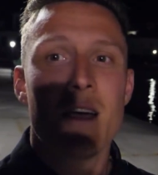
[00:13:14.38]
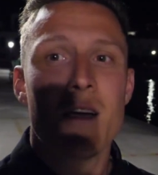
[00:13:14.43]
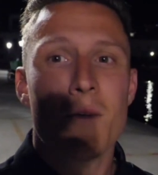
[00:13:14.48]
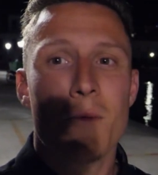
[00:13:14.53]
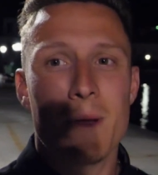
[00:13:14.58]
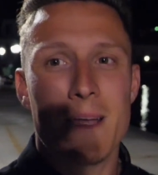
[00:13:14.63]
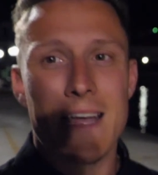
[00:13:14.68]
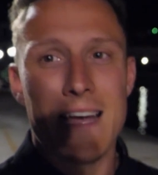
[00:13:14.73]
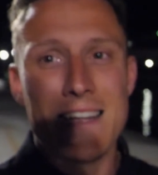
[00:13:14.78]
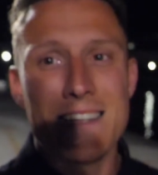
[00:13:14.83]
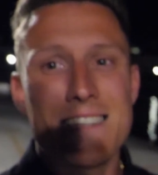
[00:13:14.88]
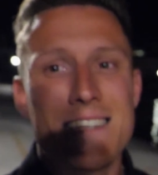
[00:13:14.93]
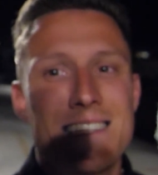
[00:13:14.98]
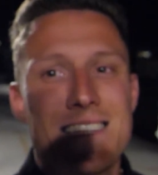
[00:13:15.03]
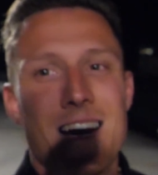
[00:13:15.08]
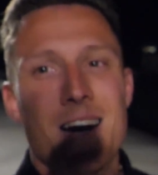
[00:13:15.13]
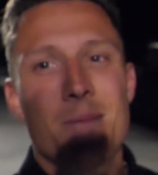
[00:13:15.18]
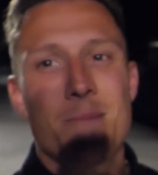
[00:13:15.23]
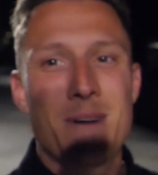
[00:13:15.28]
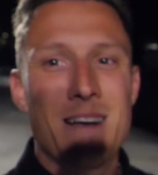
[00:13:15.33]
We ended
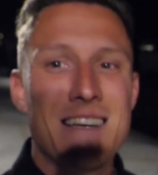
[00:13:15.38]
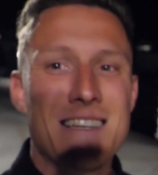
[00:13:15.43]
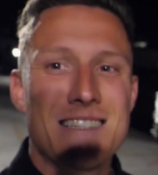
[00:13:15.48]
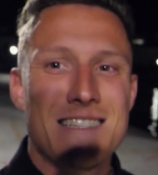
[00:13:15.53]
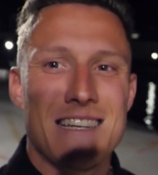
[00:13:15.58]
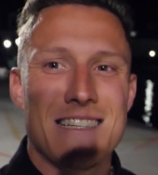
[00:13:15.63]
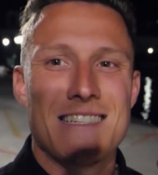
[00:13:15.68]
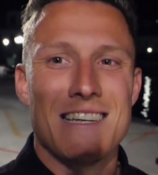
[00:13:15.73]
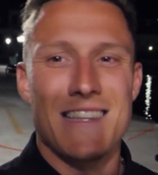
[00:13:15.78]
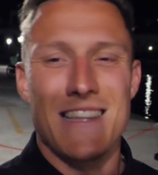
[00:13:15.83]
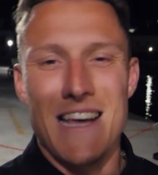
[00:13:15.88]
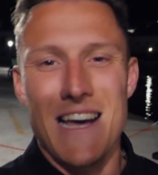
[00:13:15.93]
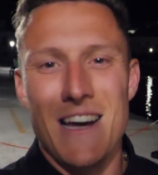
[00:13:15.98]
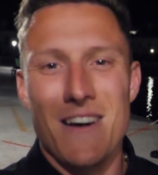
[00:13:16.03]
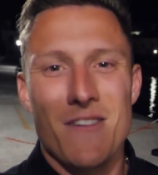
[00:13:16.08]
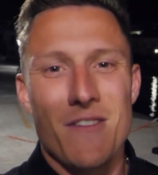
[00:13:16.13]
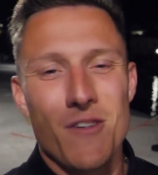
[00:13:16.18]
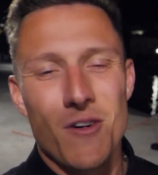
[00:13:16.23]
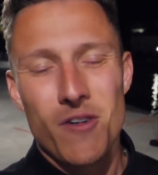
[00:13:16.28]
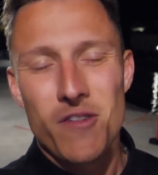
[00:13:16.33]
up sitting there
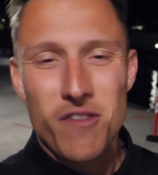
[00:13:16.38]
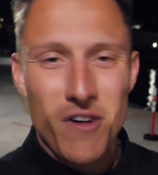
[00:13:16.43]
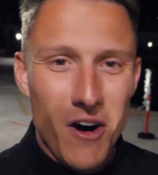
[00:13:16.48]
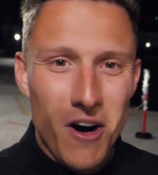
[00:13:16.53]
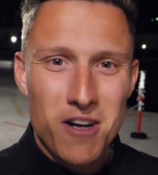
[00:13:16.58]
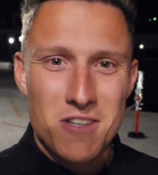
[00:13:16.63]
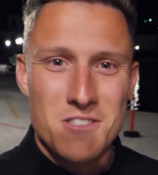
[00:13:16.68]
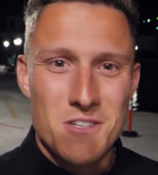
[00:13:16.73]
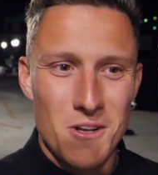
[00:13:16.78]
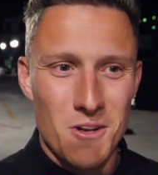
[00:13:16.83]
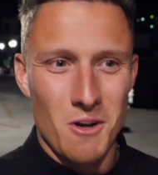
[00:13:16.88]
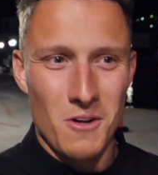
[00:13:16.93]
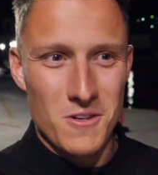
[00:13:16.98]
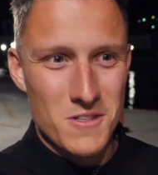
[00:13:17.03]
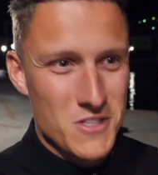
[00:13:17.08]
for far too long.